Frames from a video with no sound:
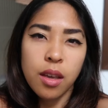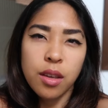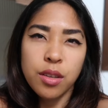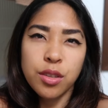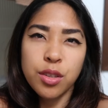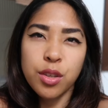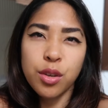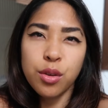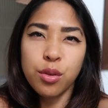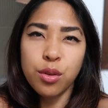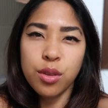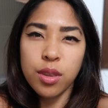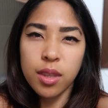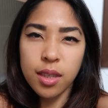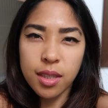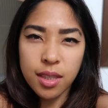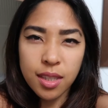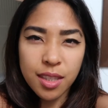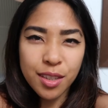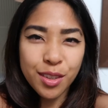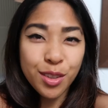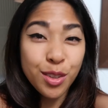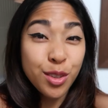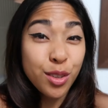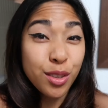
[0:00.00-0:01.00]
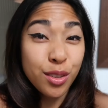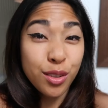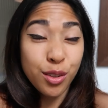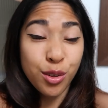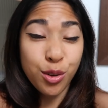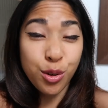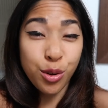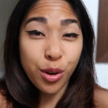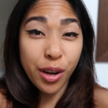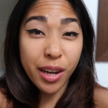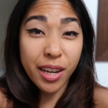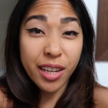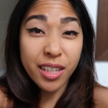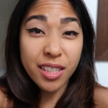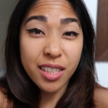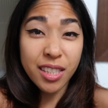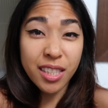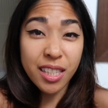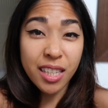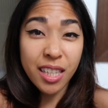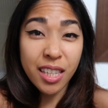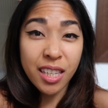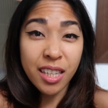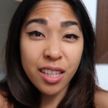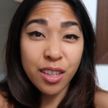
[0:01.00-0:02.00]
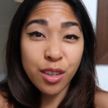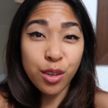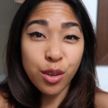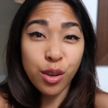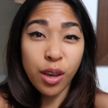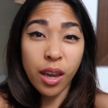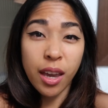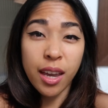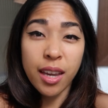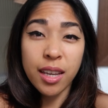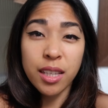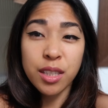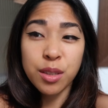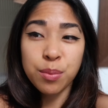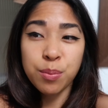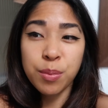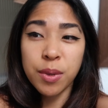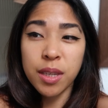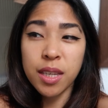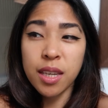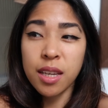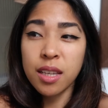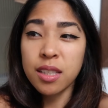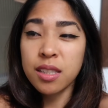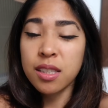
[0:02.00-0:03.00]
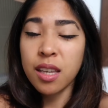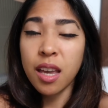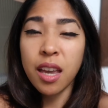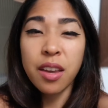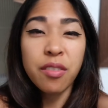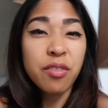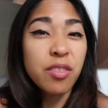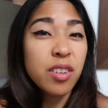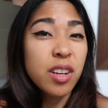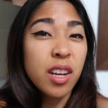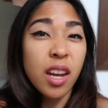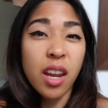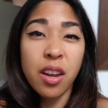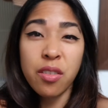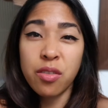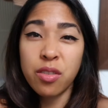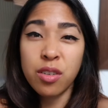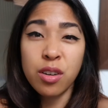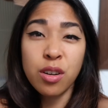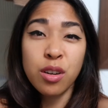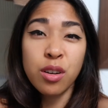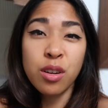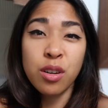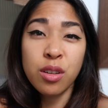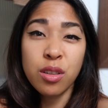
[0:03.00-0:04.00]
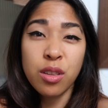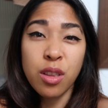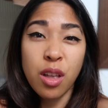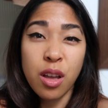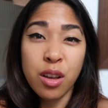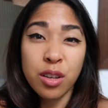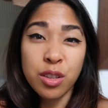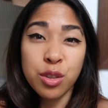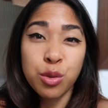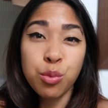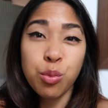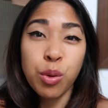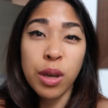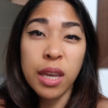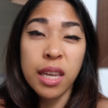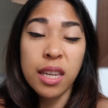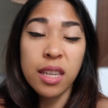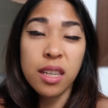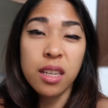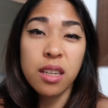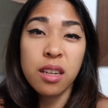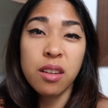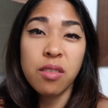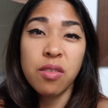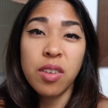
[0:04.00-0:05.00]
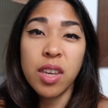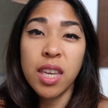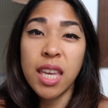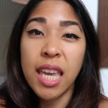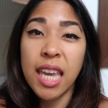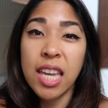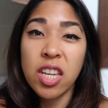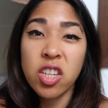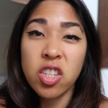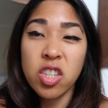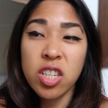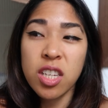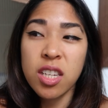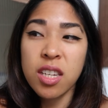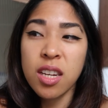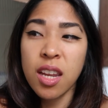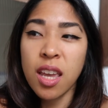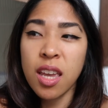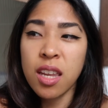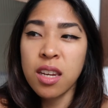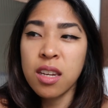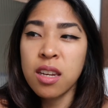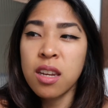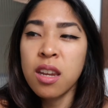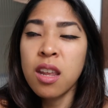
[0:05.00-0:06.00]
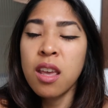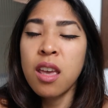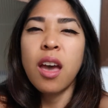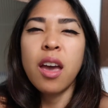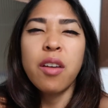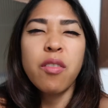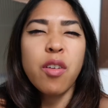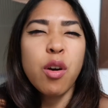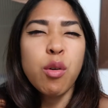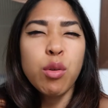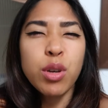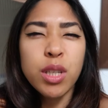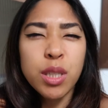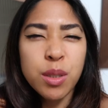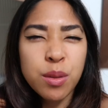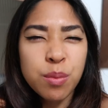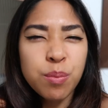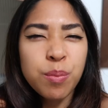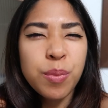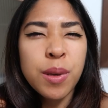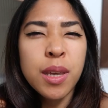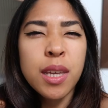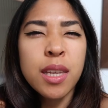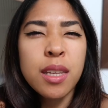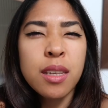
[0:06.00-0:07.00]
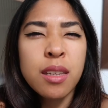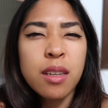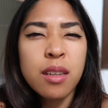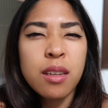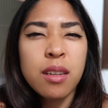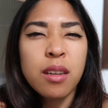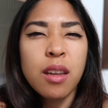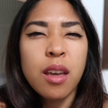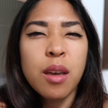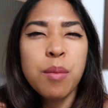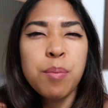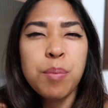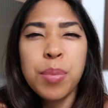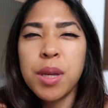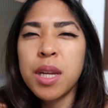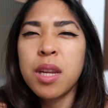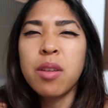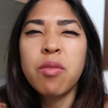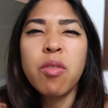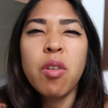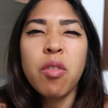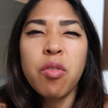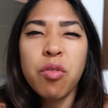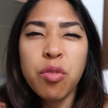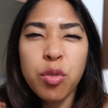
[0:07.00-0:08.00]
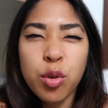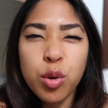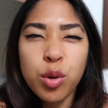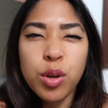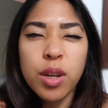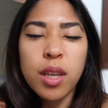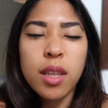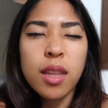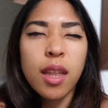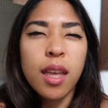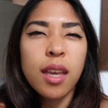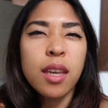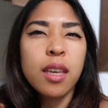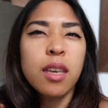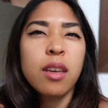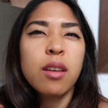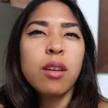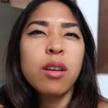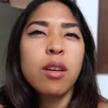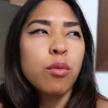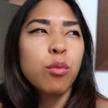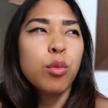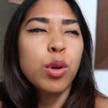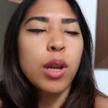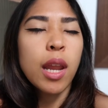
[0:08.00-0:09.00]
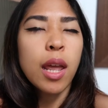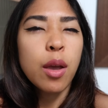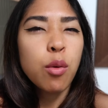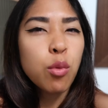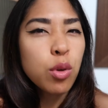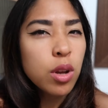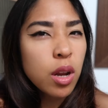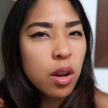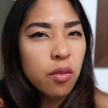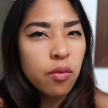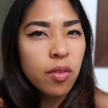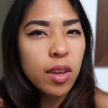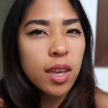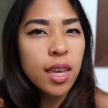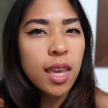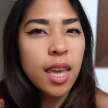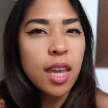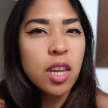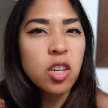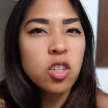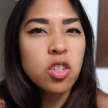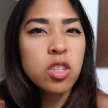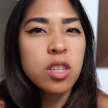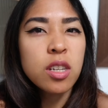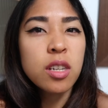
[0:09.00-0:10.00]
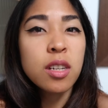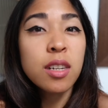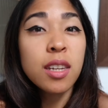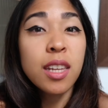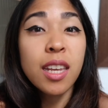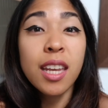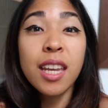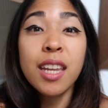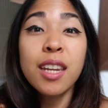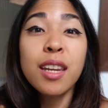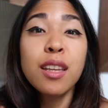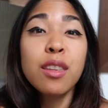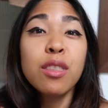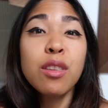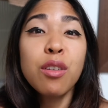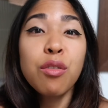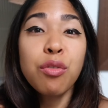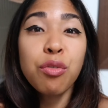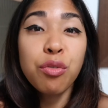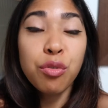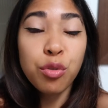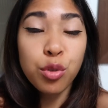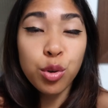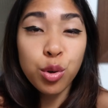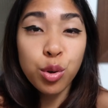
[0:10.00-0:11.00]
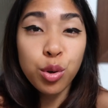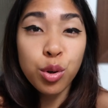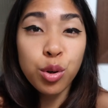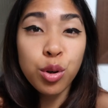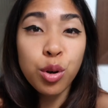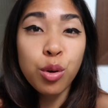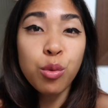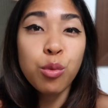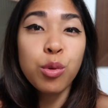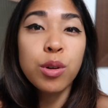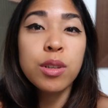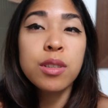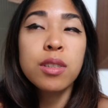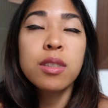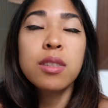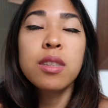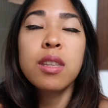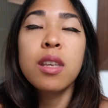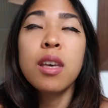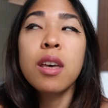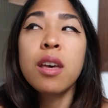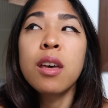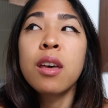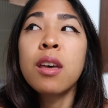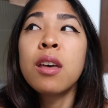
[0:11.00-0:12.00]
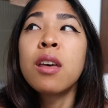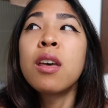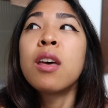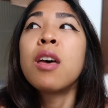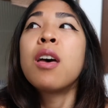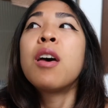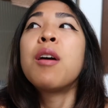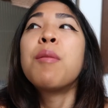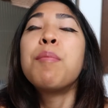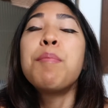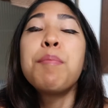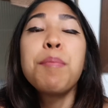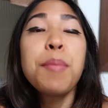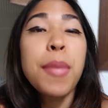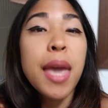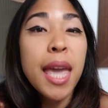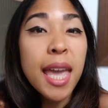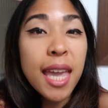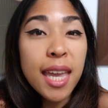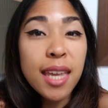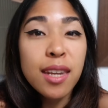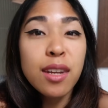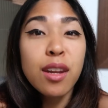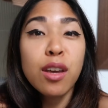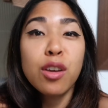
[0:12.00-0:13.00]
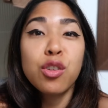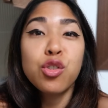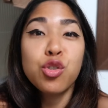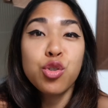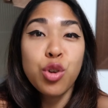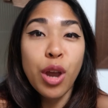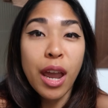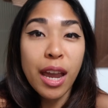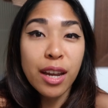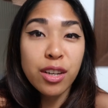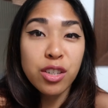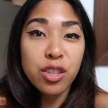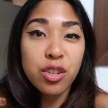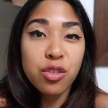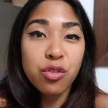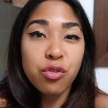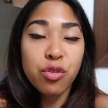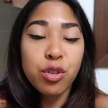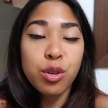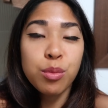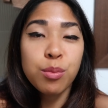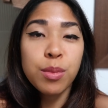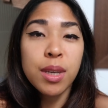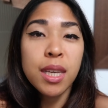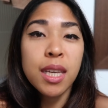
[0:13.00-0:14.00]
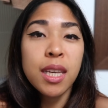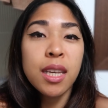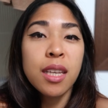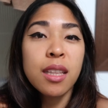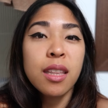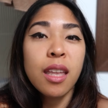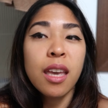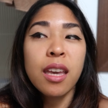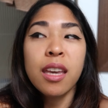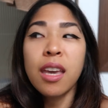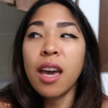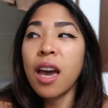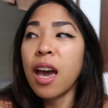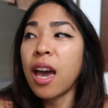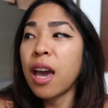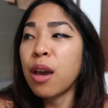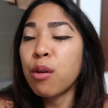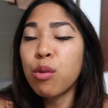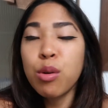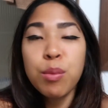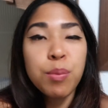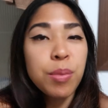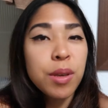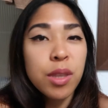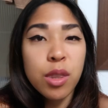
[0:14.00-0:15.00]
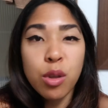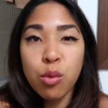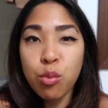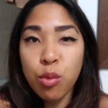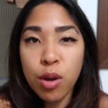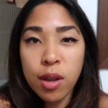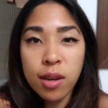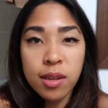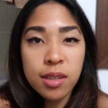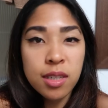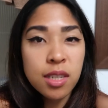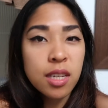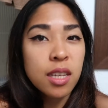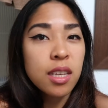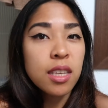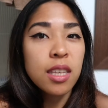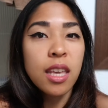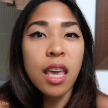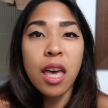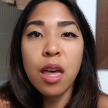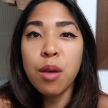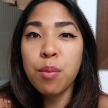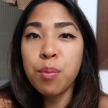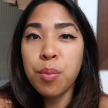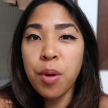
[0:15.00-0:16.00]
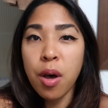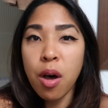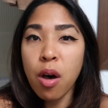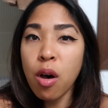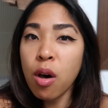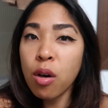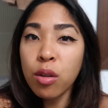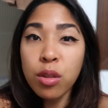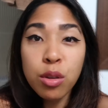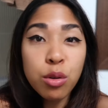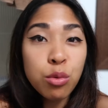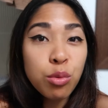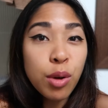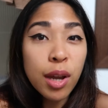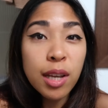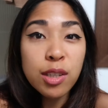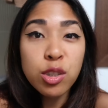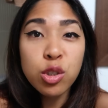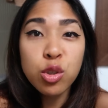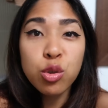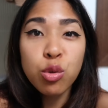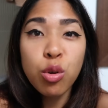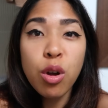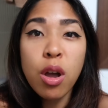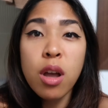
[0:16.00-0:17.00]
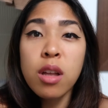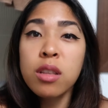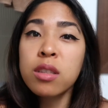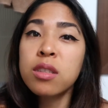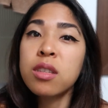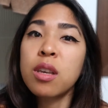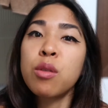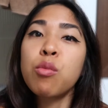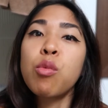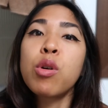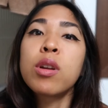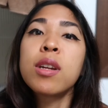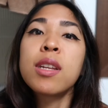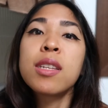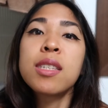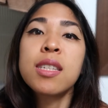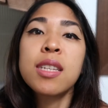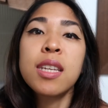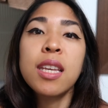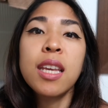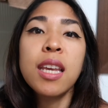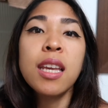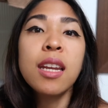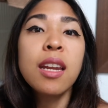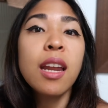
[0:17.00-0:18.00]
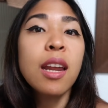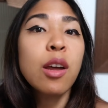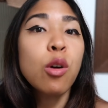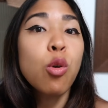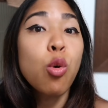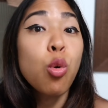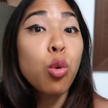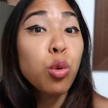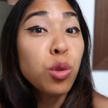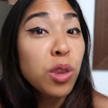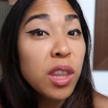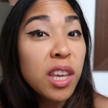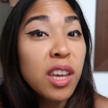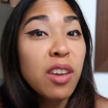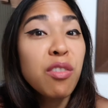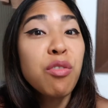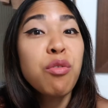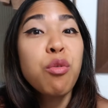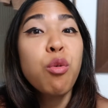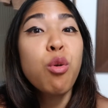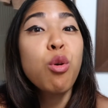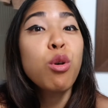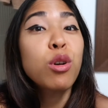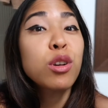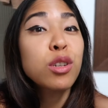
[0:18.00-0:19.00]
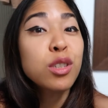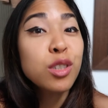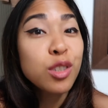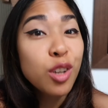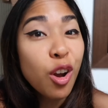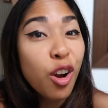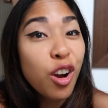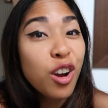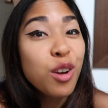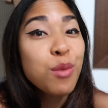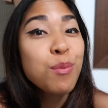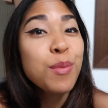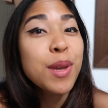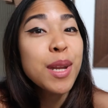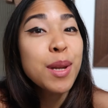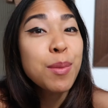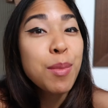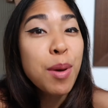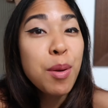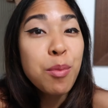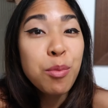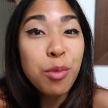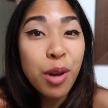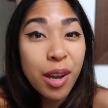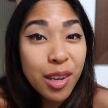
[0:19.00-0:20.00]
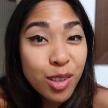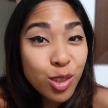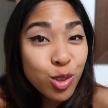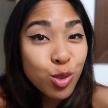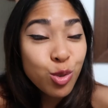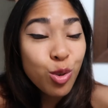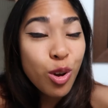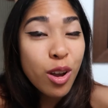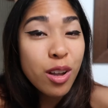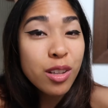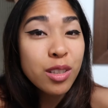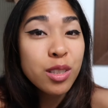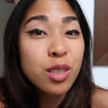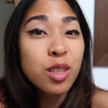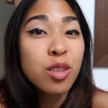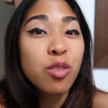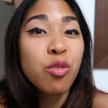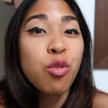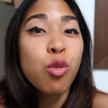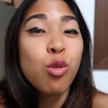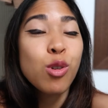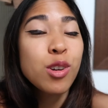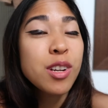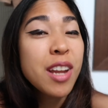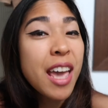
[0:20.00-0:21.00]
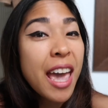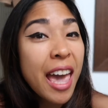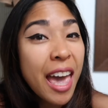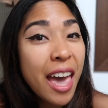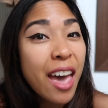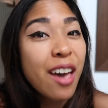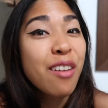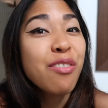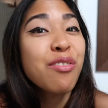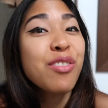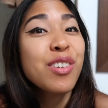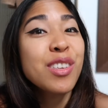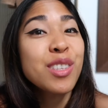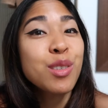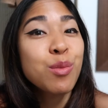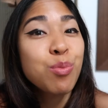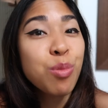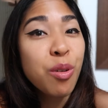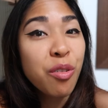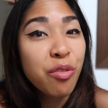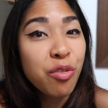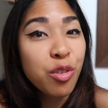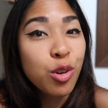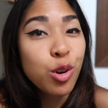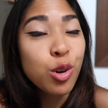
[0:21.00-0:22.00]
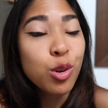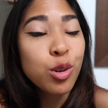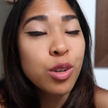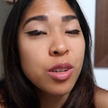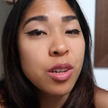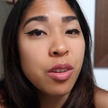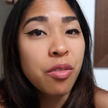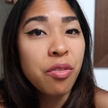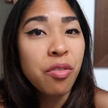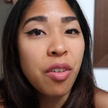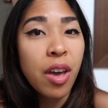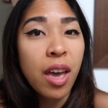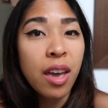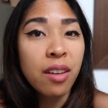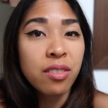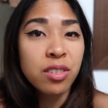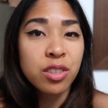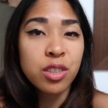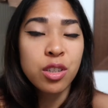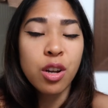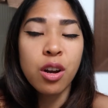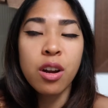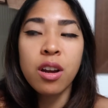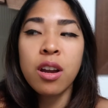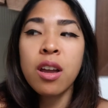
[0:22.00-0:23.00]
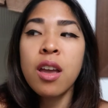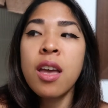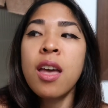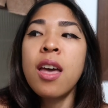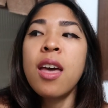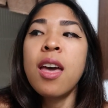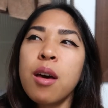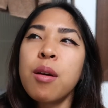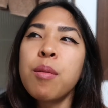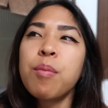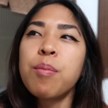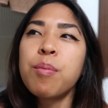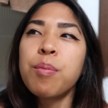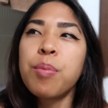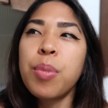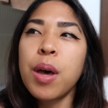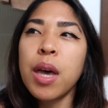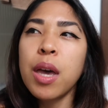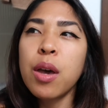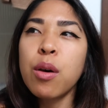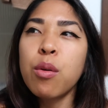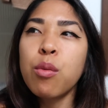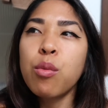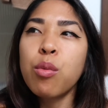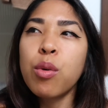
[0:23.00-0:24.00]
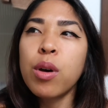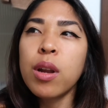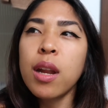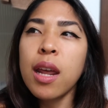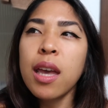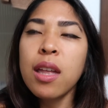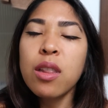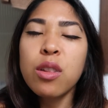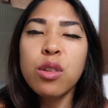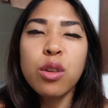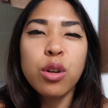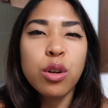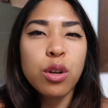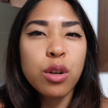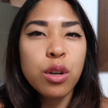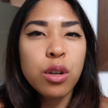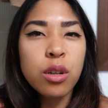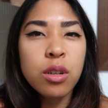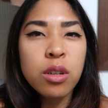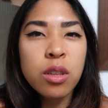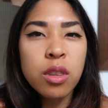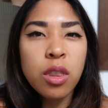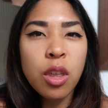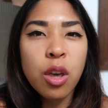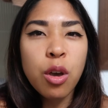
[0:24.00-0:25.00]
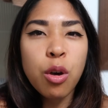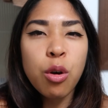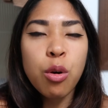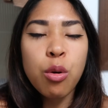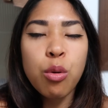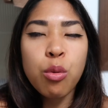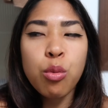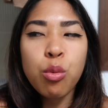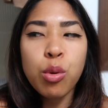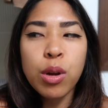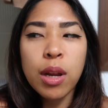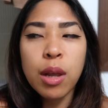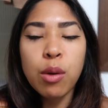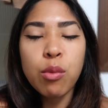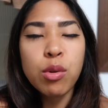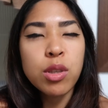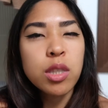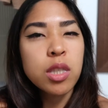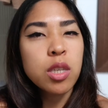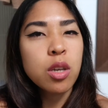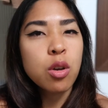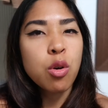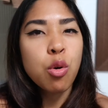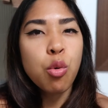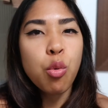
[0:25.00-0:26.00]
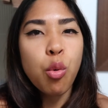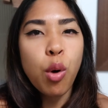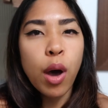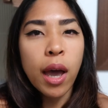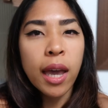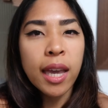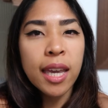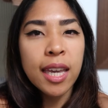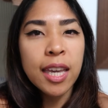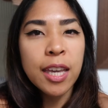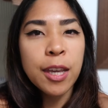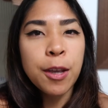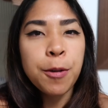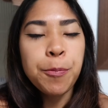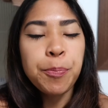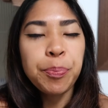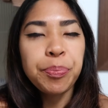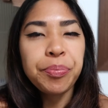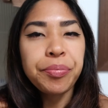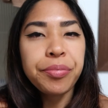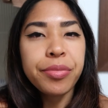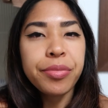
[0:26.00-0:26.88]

So this is crazy, you guys, because I've never lost weight in a vacation, and I've always been a bit of a foodie. Like, when I went on vacation, eating the food was the main attraction for me. Like, I would be the one to Yelp all the restaurants. I wanted to eat at only four-star minimum restaurants. Four and a half is preferred to five-star. But what I learned, though, when I went to Hawaii